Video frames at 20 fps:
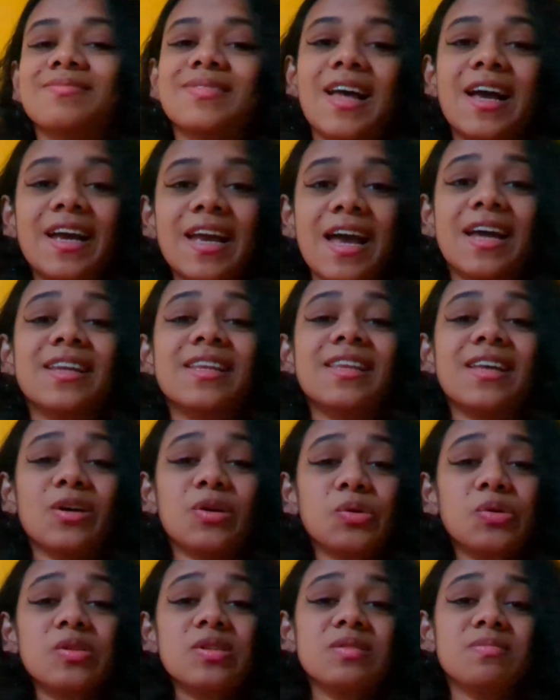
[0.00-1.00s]
again, the
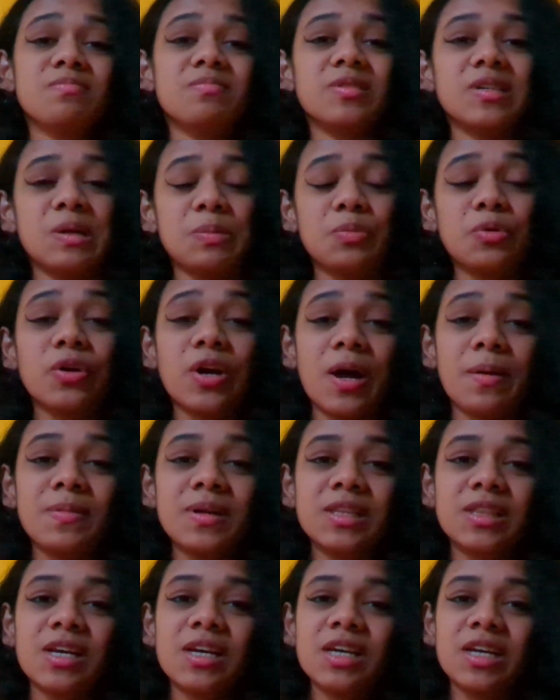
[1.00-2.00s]
whole
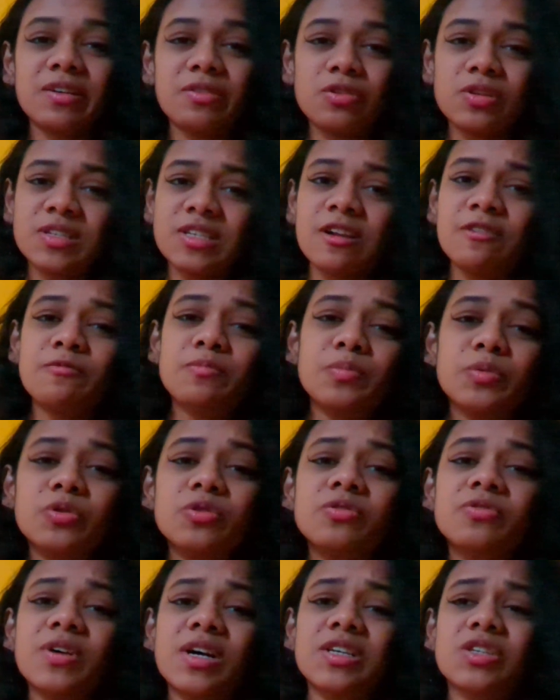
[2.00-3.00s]
reprogramming thing, give yourself
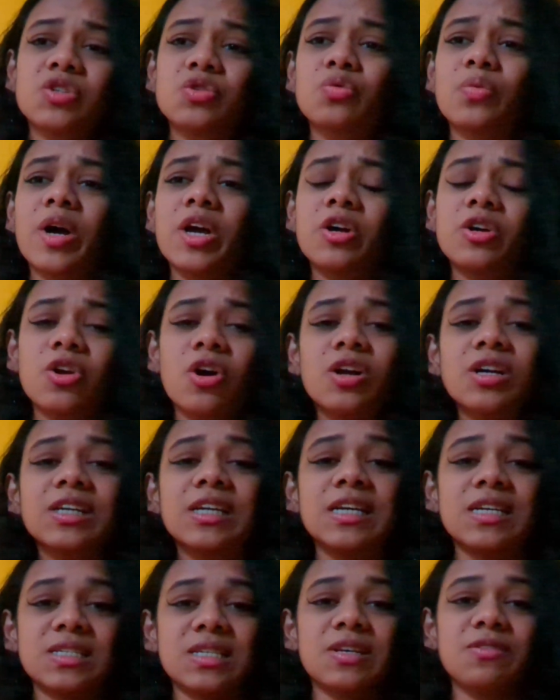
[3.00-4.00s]
proof as to why you're not
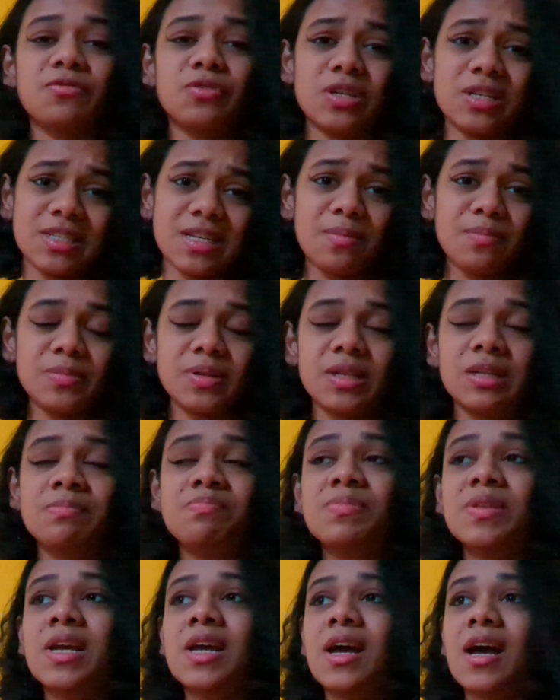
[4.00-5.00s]
lazy, for example,
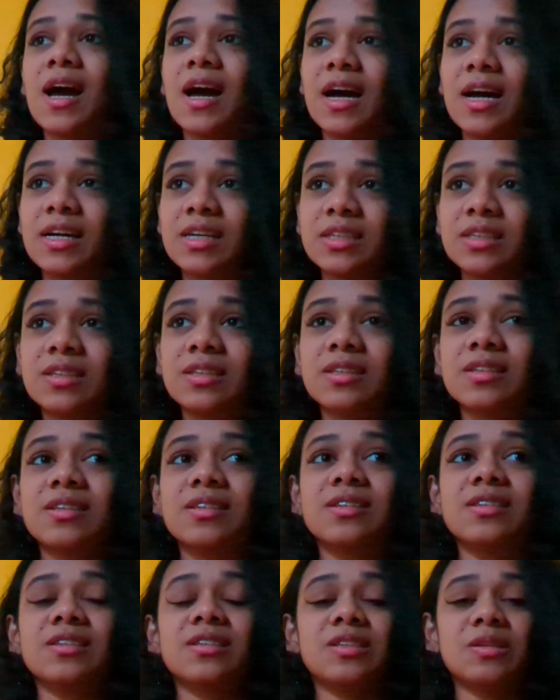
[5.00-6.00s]
and
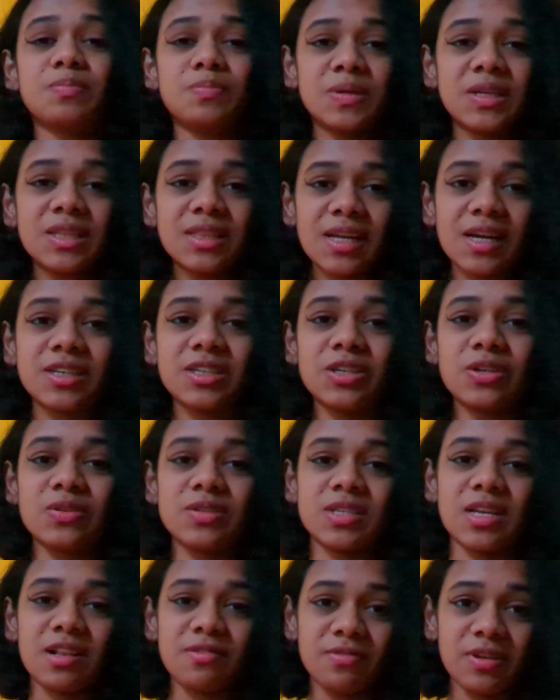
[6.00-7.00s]
repeat that to
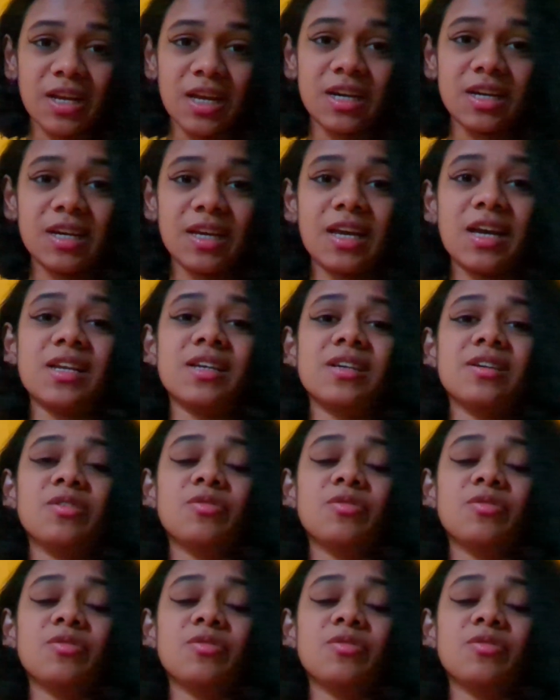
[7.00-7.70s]
yourself again and again.